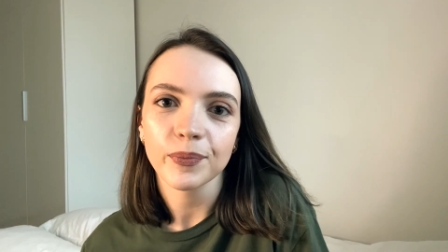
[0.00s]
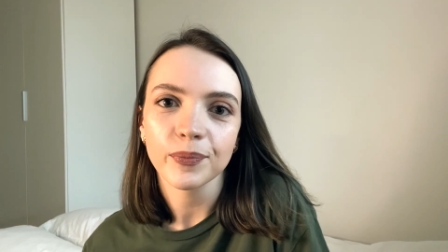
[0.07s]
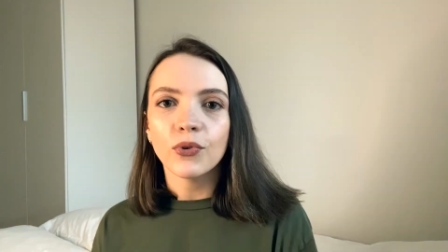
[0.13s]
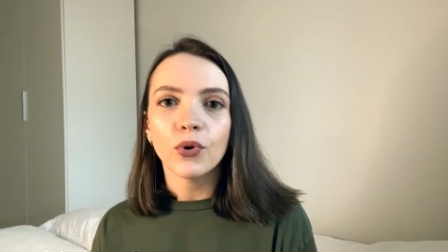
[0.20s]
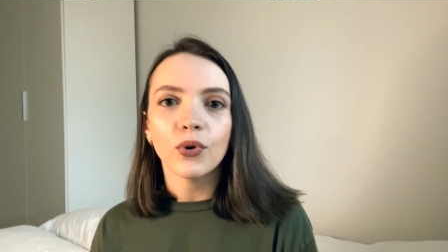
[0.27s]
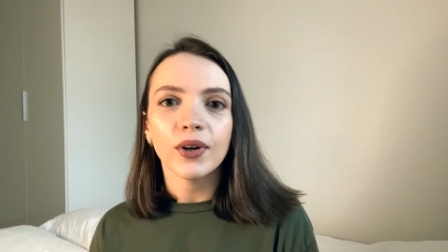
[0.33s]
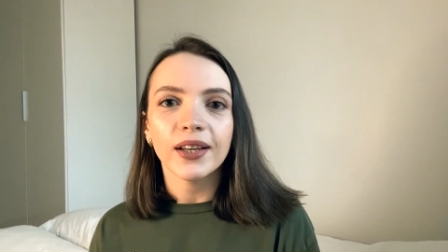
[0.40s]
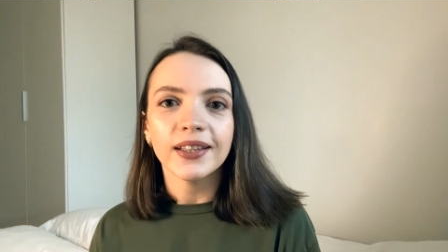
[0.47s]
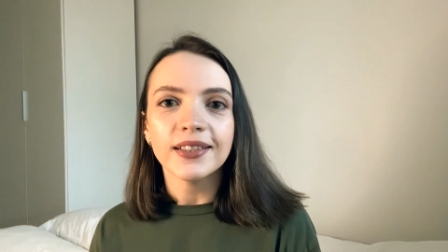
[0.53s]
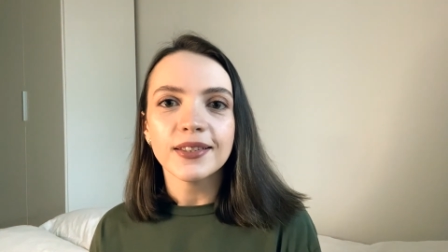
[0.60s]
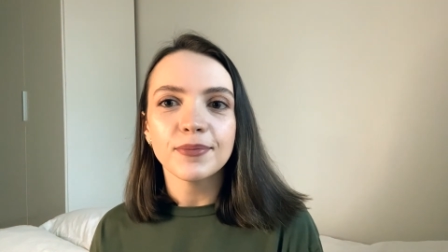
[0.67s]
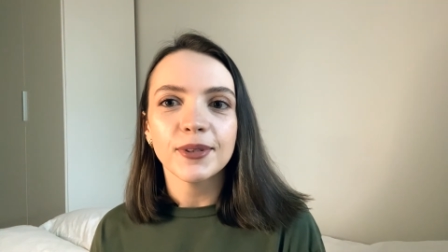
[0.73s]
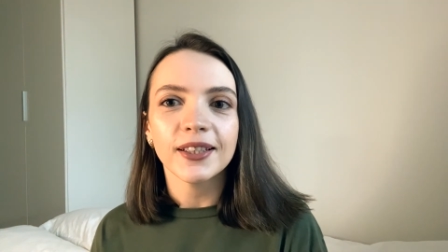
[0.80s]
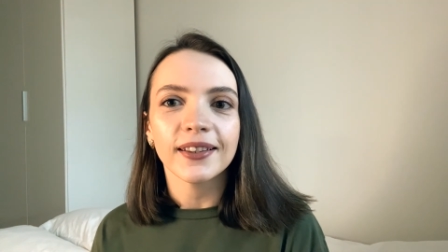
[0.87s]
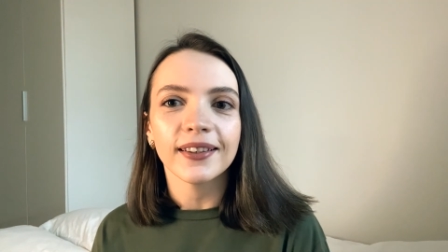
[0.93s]
For
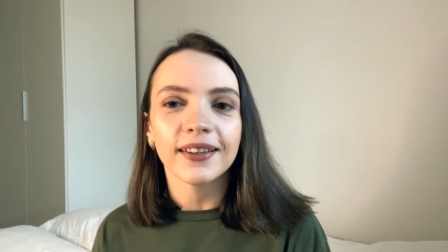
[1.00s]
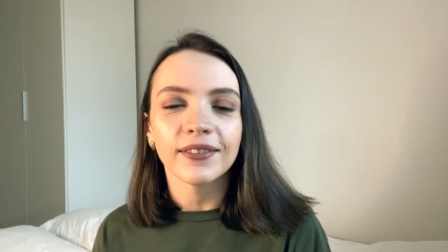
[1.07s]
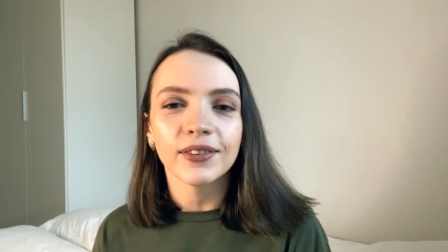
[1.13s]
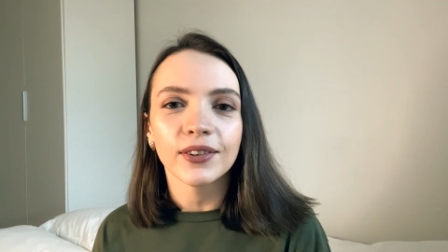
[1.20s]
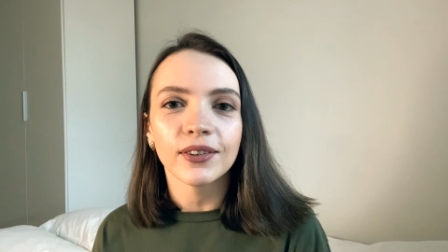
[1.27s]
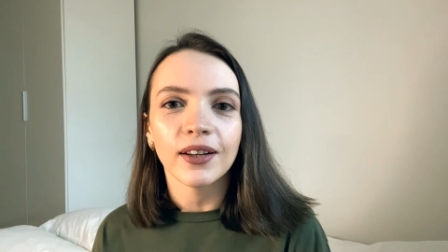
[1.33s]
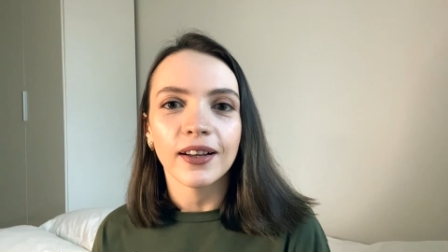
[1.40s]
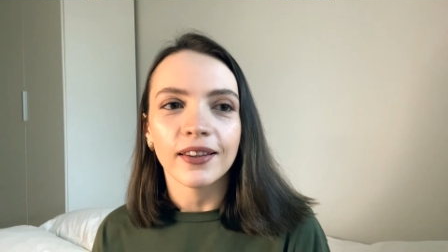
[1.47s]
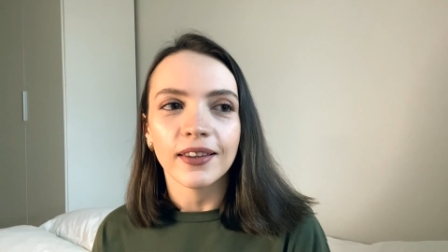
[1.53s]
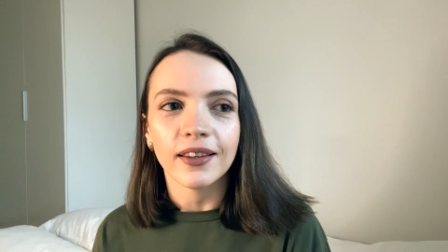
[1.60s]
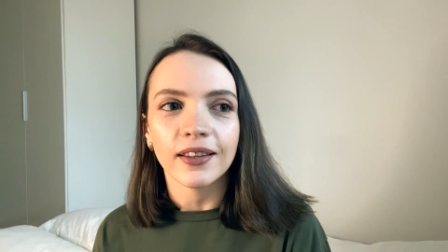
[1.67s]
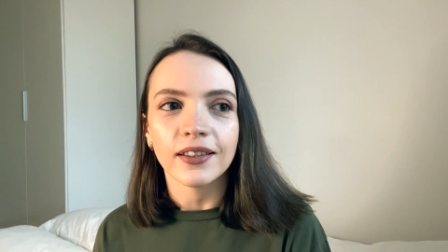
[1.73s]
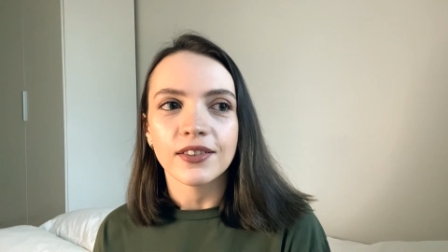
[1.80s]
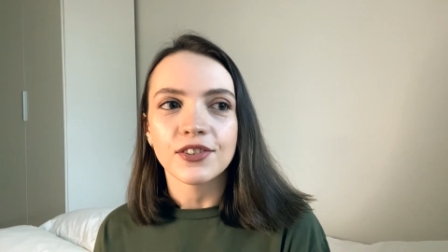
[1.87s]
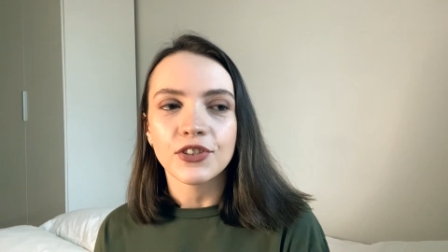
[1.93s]
intermediate level, I think
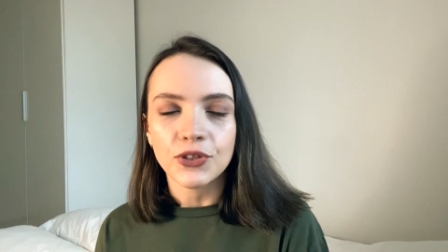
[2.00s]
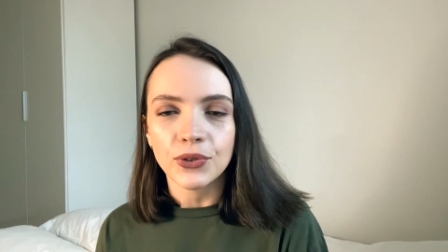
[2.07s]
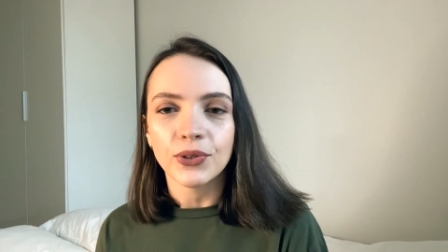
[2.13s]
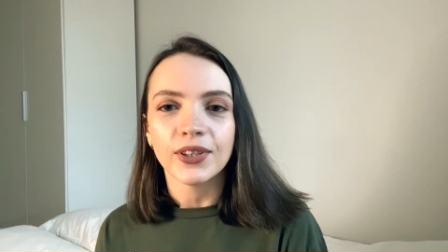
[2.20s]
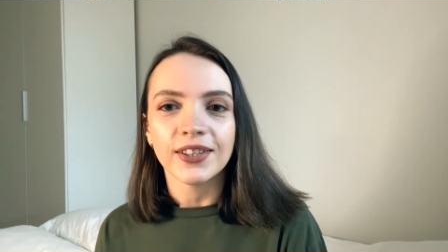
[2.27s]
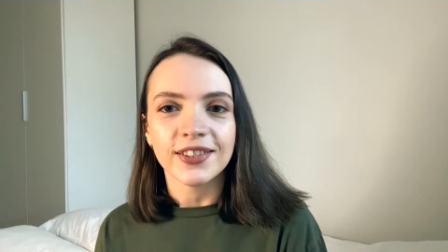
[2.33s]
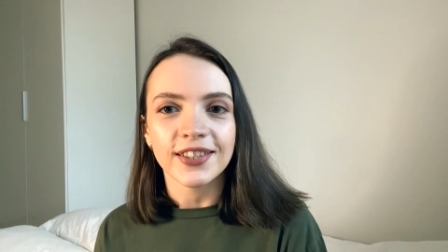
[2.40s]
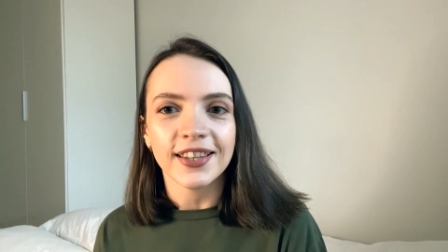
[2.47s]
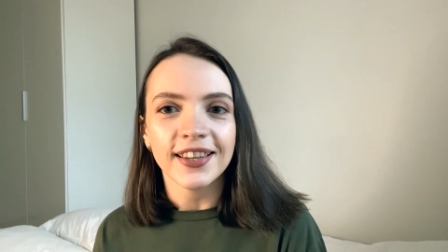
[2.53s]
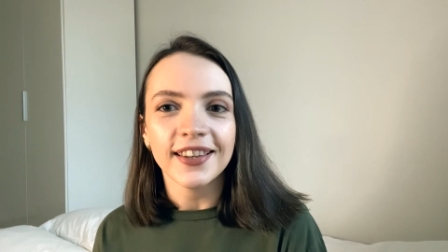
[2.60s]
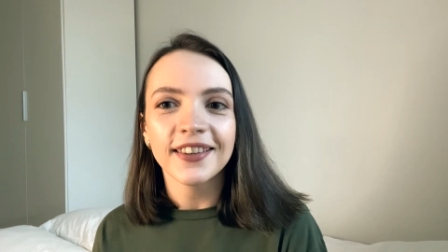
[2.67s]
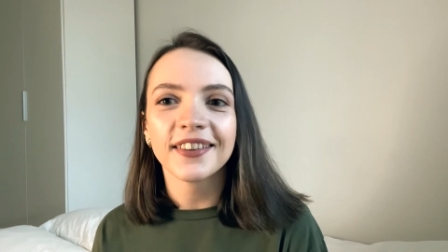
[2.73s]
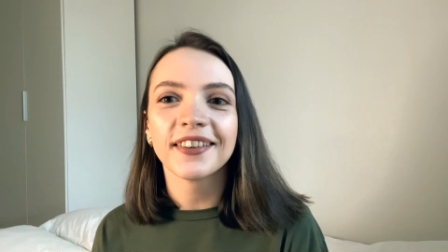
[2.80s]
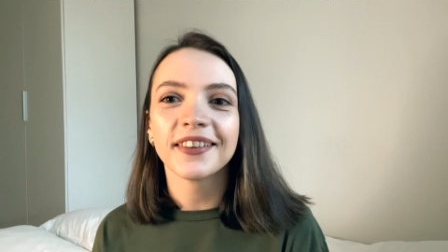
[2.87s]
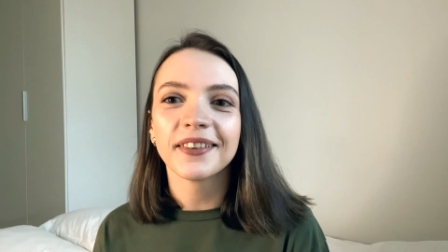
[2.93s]
it's too
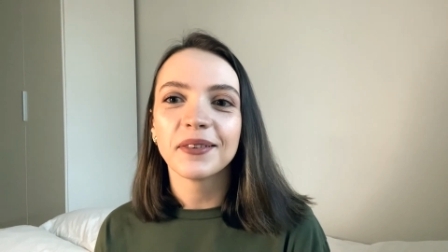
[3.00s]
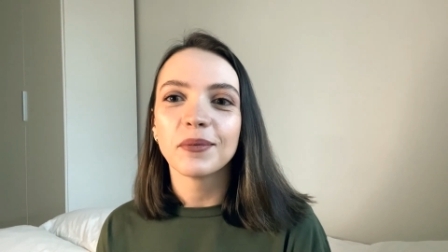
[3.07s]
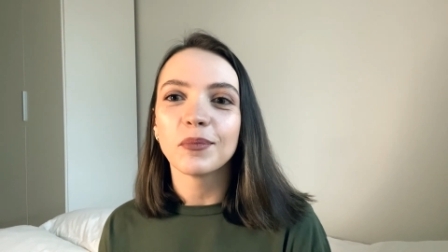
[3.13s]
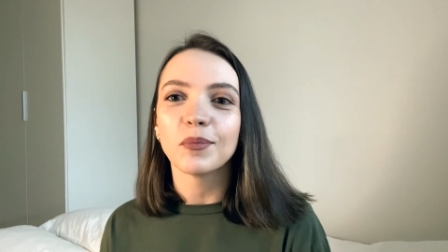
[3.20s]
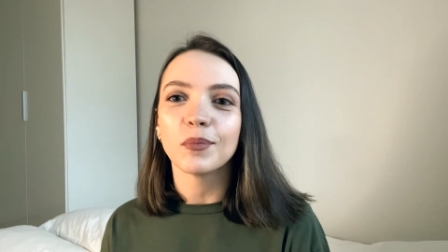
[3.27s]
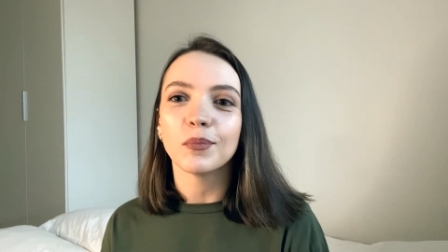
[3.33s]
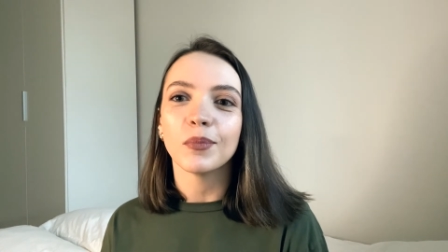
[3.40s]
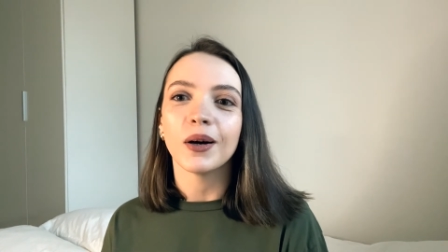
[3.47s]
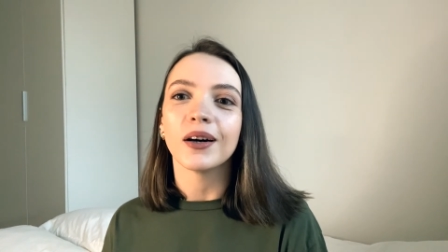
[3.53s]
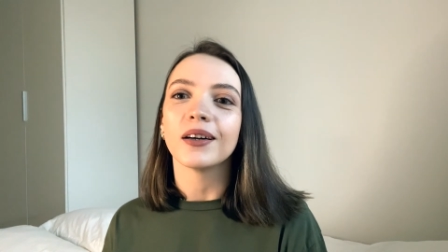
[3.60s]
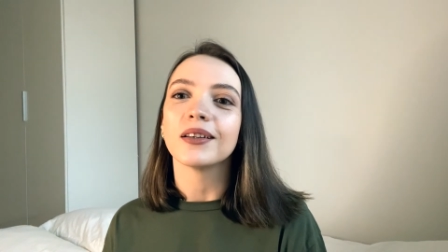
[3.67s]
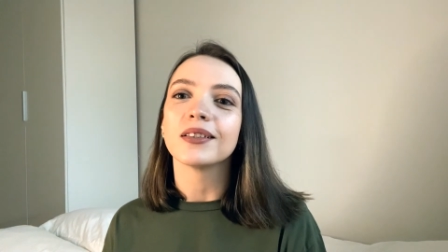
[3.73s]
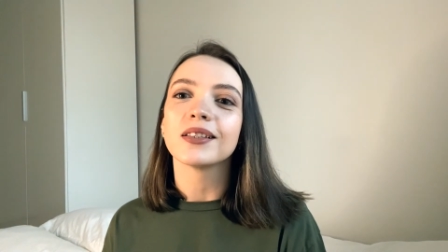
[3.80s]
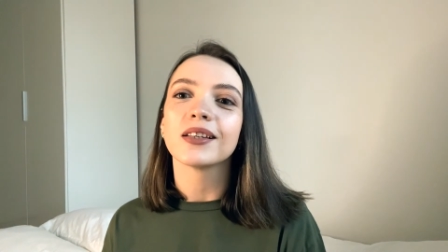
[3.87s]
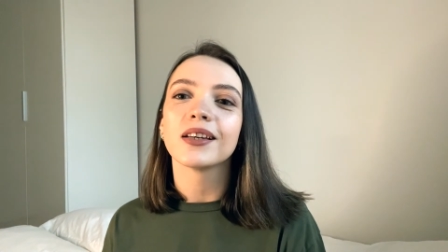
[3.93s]
easy,
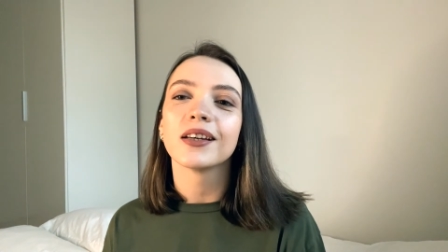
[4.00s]
but